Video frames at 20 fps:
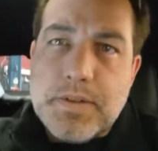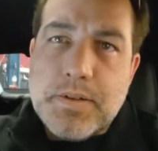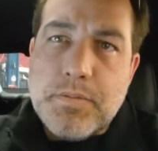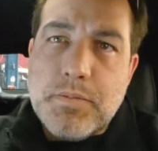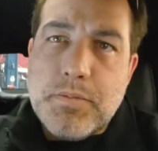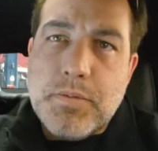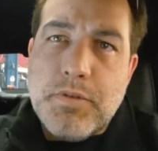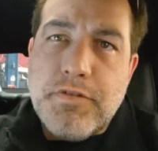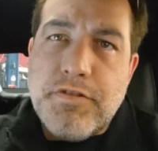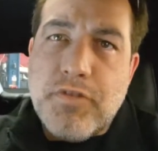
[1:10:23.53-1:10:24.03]

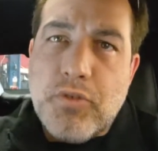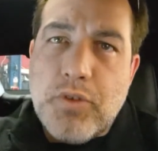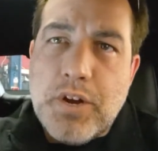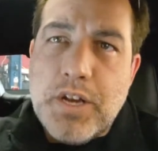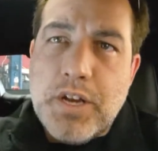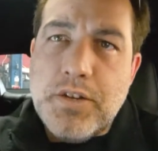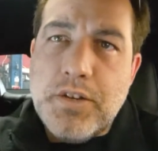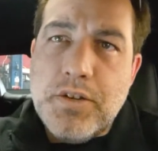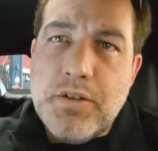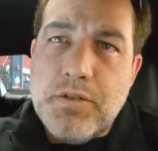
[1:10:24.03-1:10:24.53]
Before
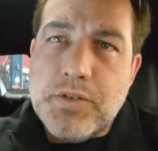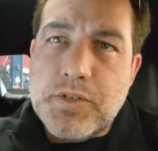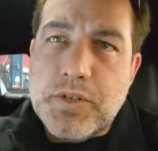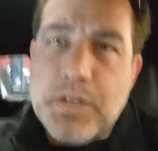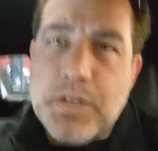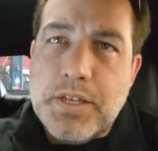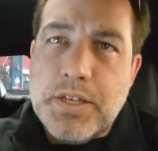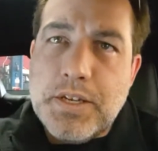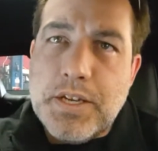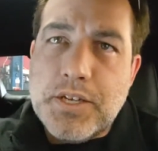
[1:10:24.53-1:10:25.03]
I do, is there
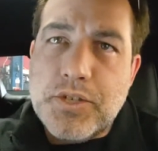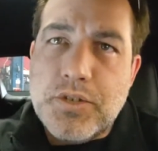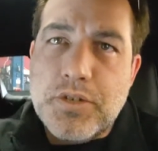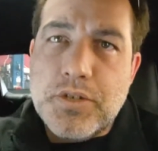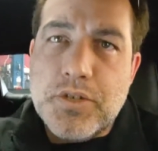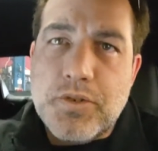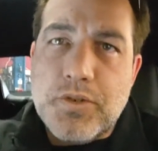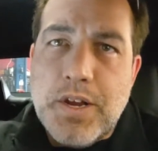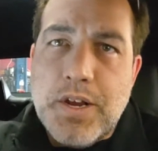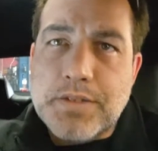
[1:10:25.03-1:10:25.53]
anything I should
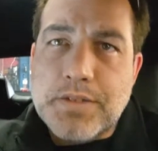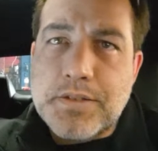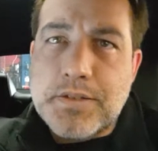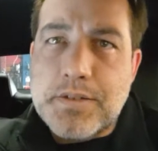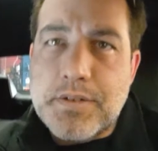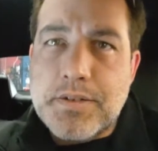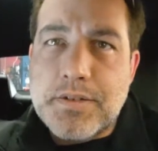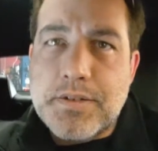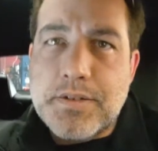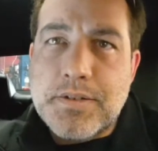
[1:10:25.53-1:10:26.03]
address?
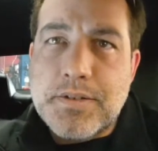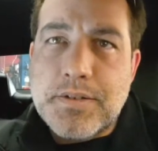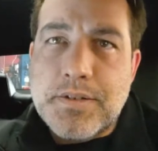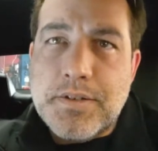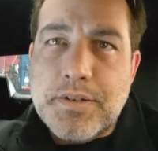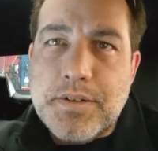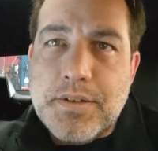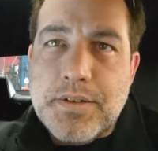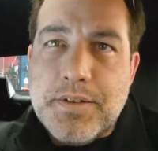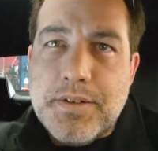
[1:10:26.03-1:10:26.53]

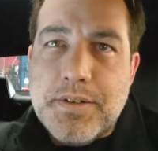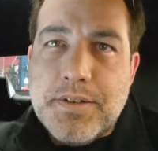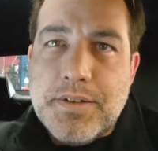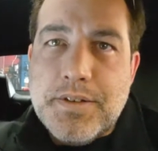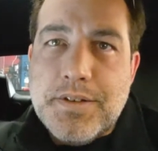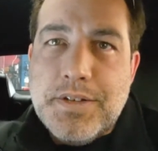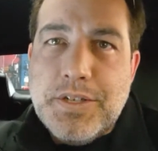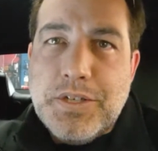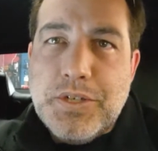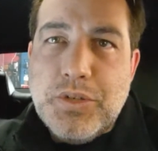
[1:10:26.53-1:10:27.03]

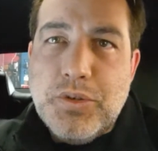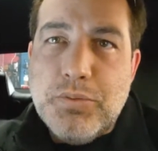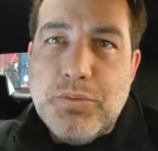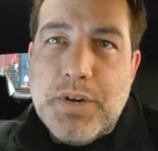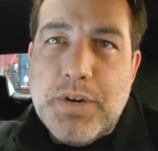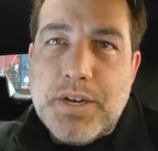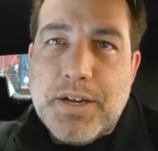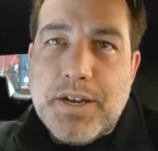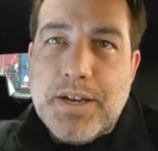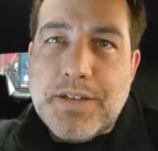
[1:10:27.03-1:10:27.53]
2
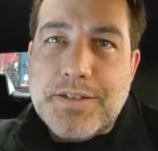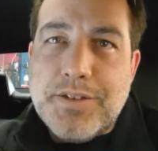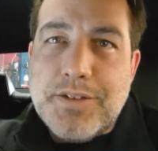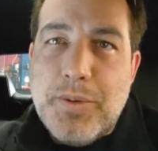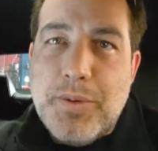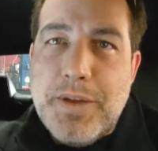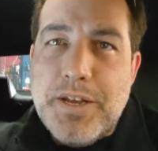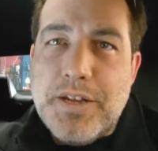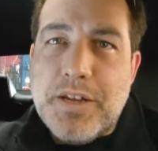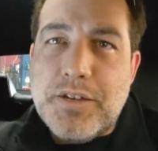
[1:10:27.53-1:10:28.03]
bug eyes. Oh,
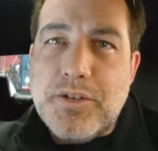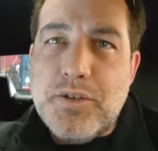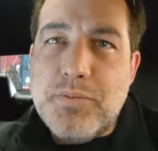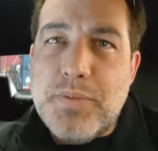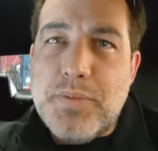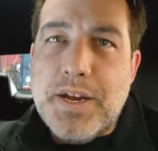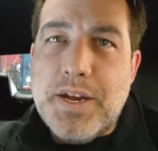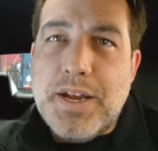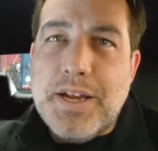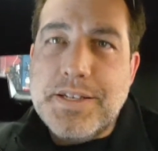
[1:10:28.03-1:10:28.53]
man, you got 2
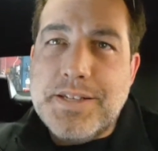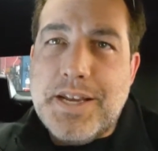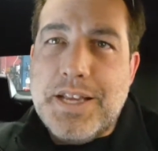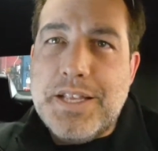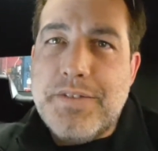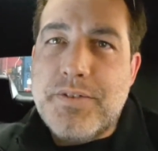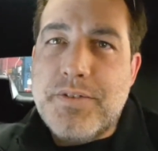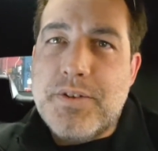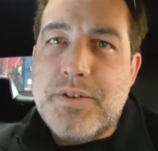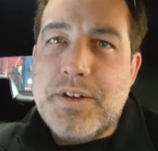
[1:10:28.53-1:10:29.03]
bug eyes and you
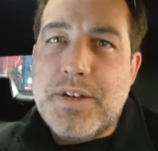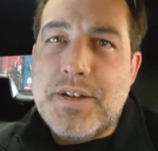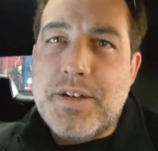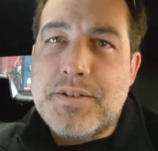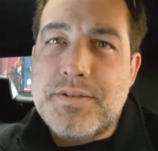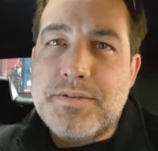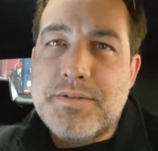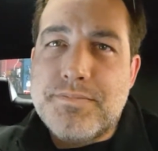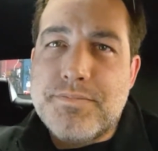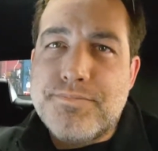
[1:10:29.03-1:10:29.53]
live in
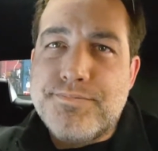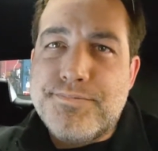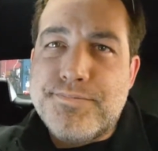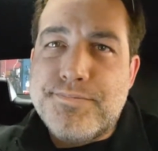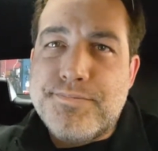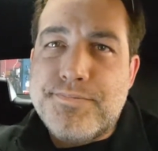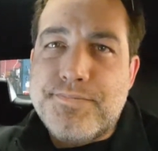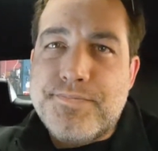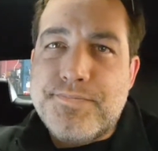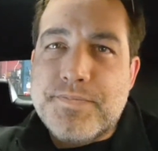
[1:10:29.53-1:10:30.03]
Ohio?
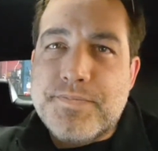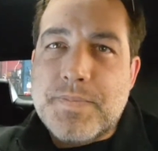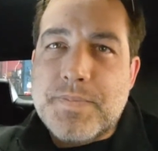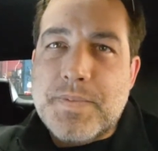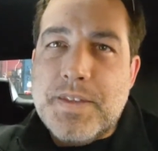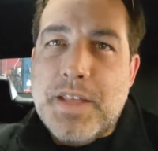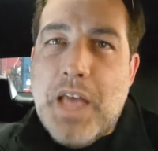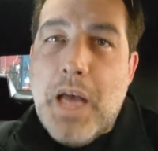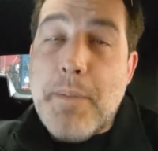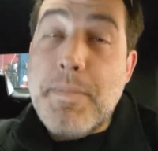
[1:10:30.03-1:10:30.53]

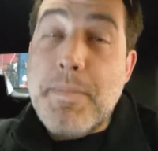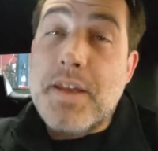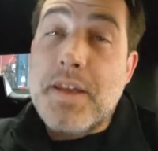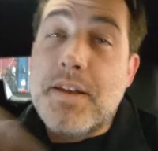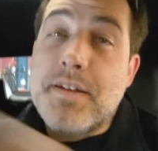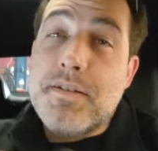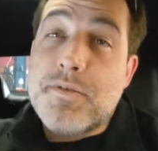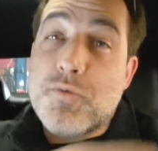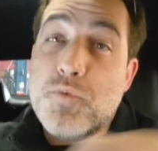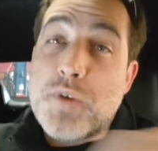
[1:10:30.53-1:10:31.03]
I
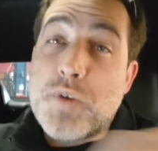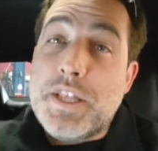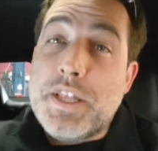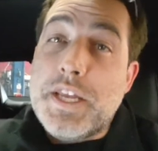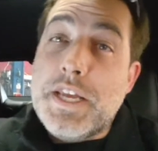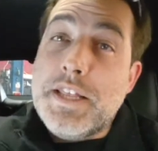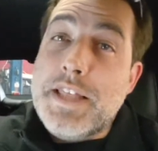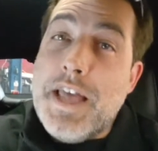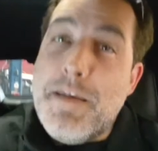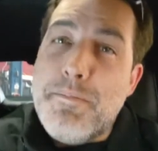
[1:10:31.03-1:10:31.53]
mean,
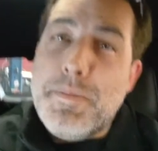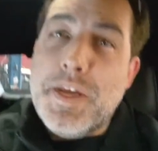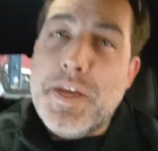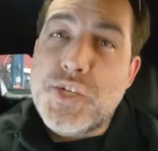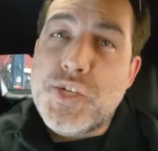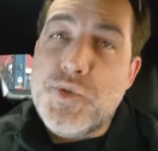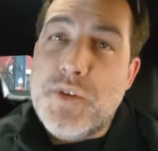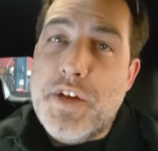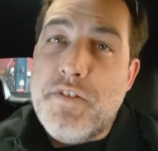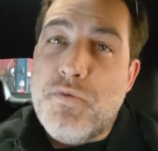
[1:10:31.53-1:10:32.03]
really, that means
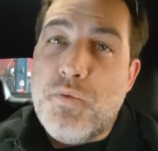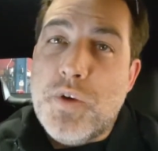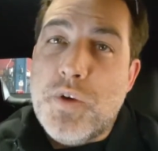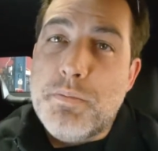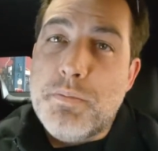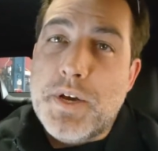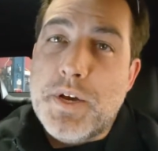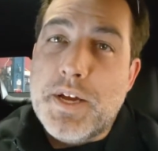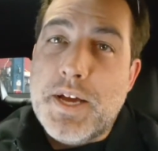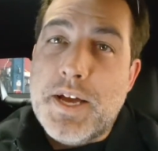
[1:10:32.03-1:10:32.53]
you have 1
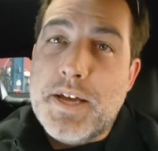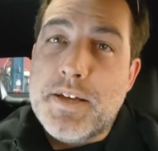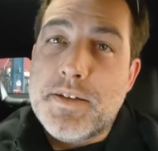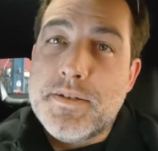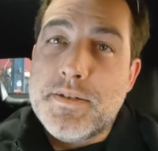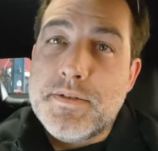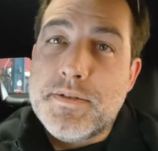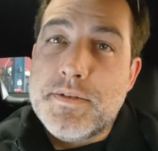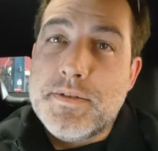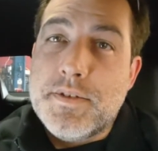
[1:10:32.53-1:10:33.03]
bug eye.
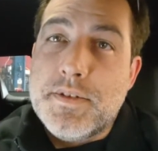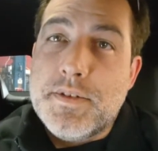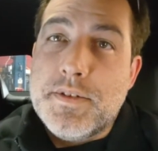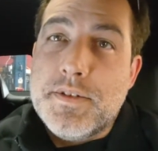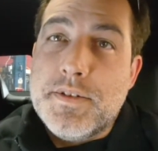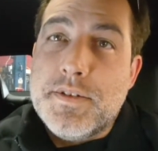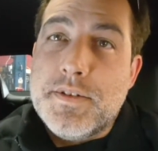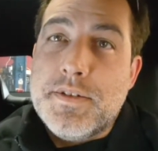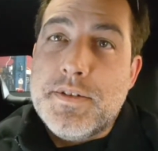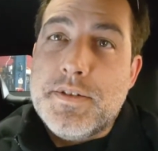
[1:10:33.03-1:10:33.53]

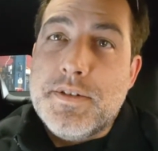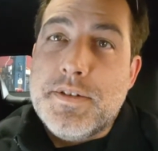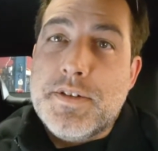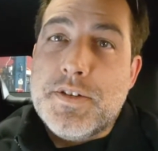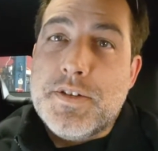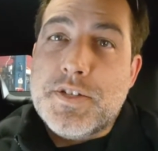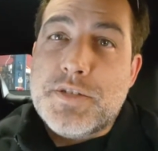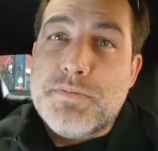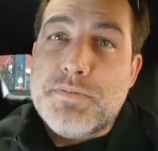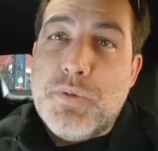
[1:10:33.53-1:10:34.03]

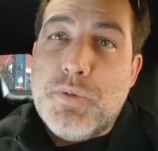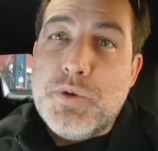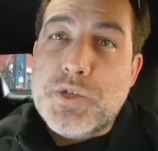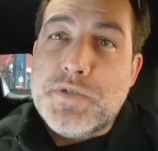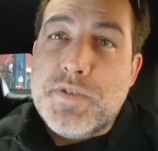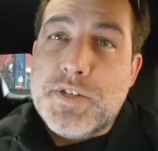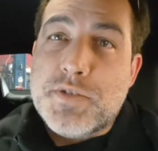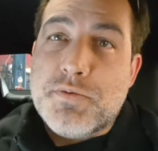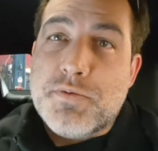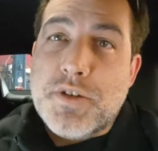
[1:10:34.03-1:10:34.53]
Because most
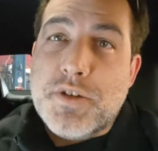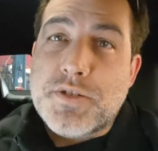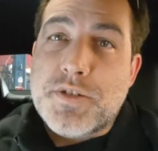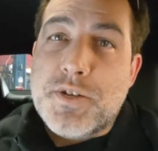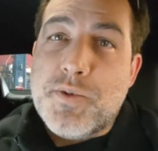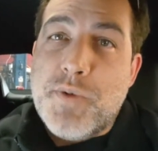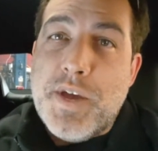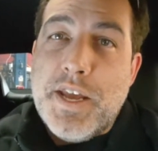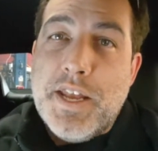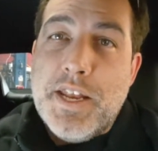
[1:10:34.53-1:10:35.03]
of it's rusted
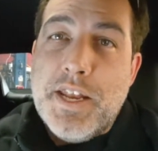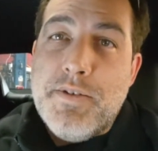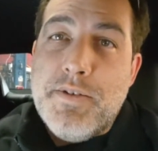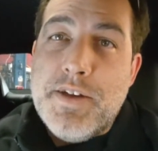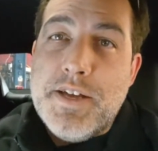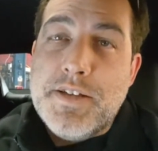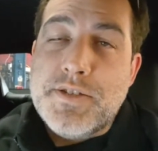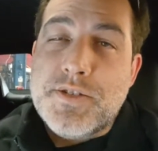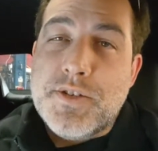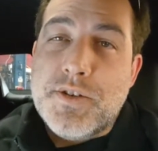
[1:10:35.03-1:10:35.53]
away
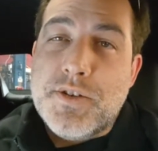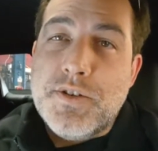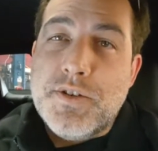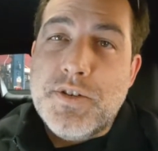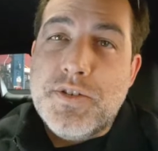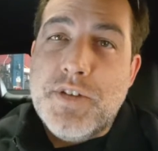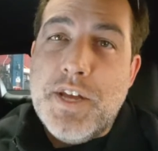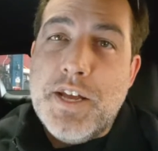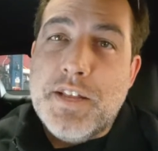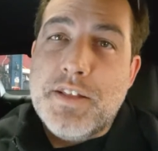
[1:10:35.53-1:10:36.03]
anyway, so you
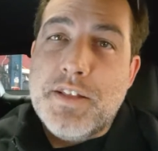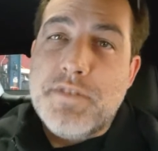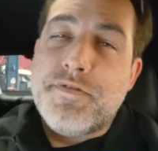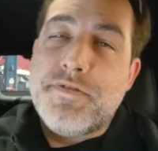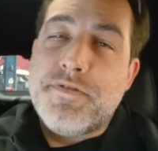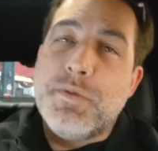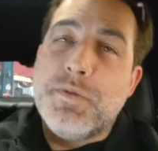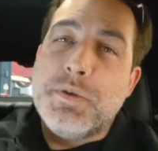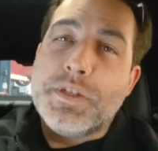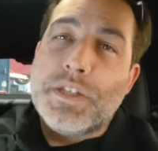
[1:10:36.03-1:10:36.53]
take
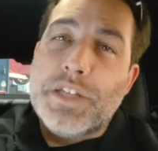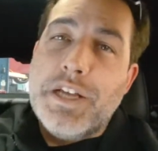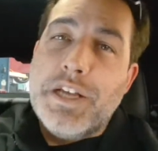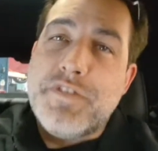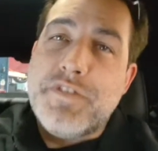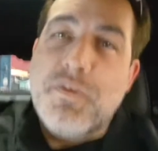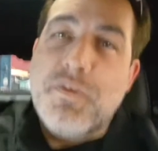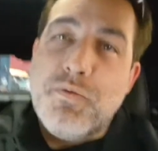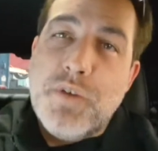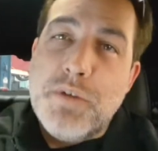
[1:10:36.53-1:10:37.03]
what's left
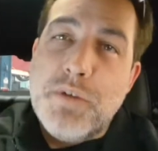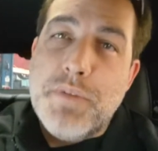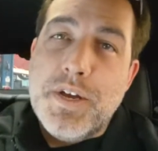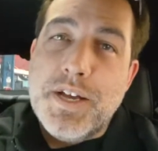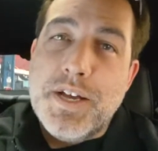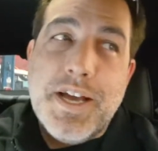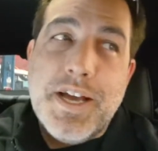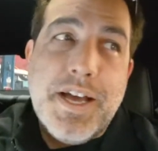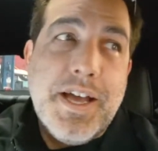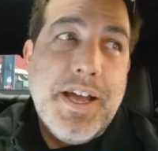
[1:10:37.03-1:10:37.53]
of 1 bug
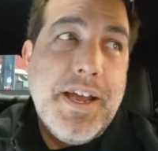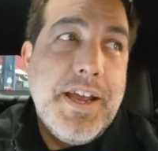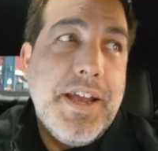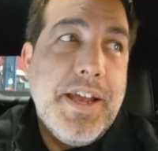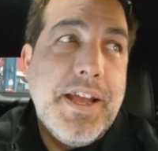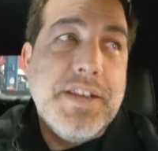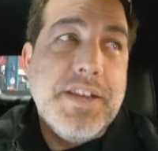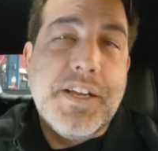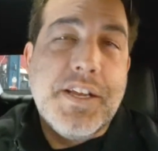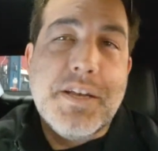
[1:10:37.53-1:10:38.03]
eye
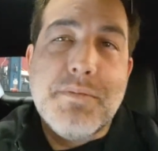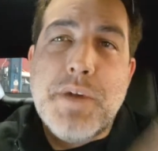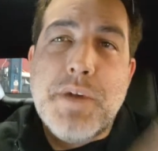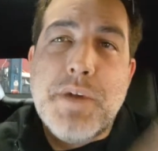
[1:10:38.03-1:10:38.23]
and you combine